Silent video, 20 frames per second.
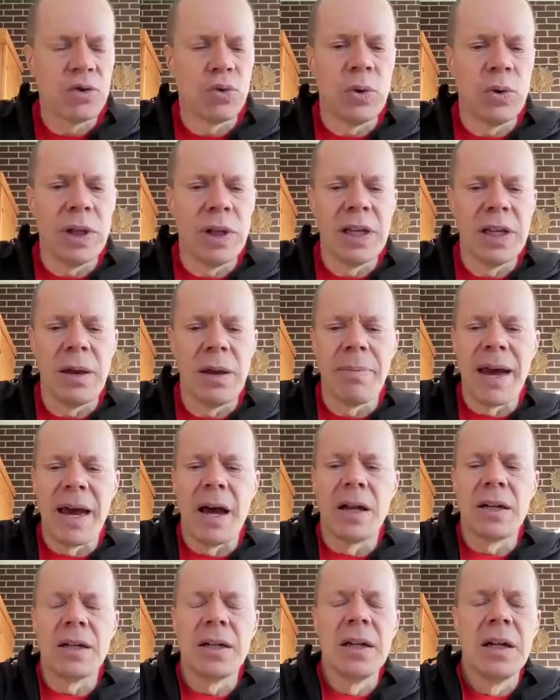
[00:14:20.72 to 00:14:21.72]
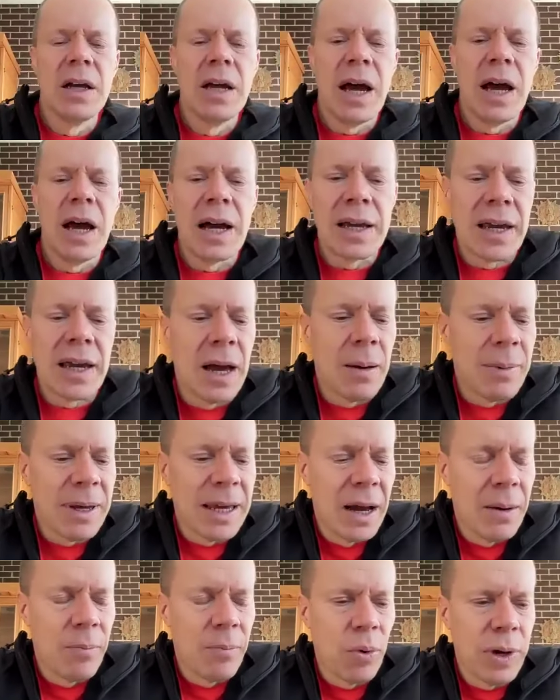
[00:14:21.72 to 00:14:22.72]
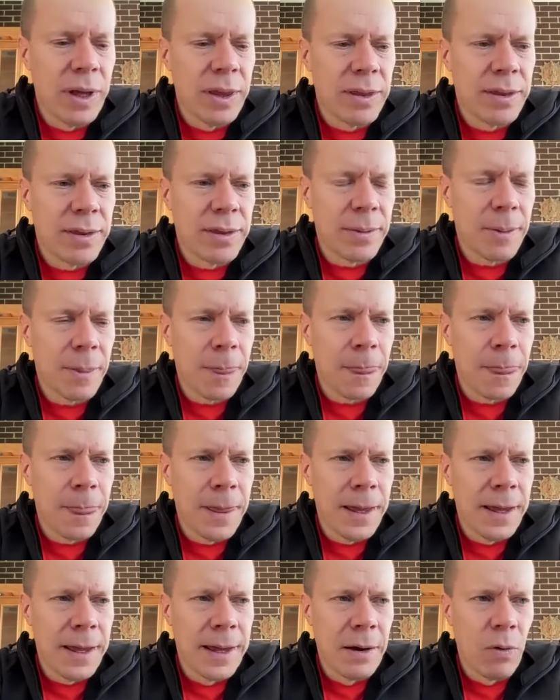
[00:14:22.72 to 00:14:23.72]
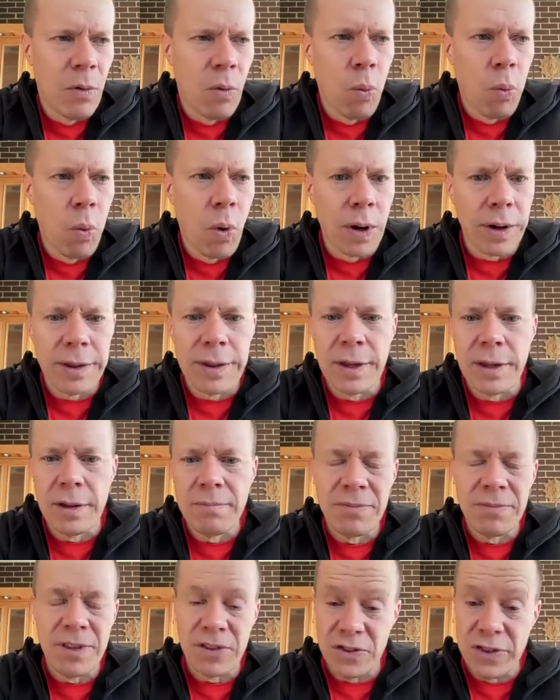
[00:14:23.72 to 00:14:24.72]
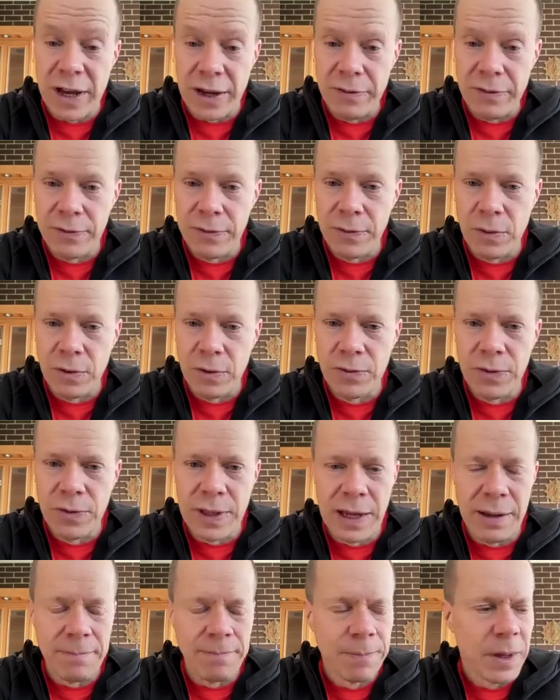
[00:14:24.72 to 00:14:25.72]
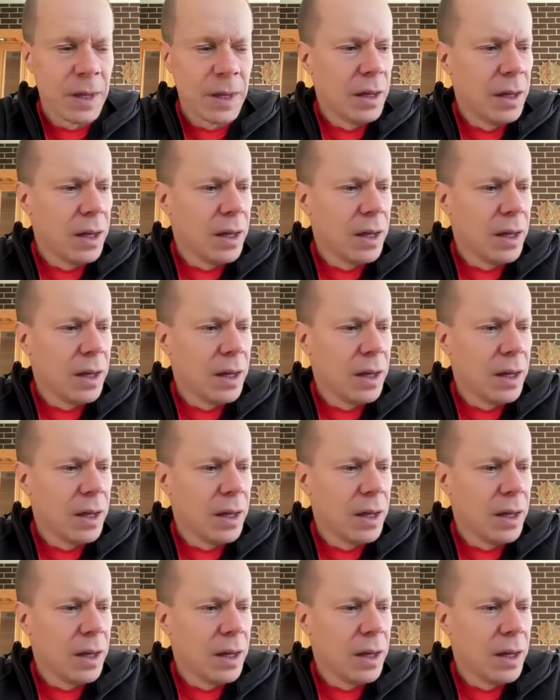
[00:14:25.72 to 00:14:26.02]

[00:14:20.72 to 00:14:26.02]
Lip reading: it's really about coming up with what are the safe foods for them.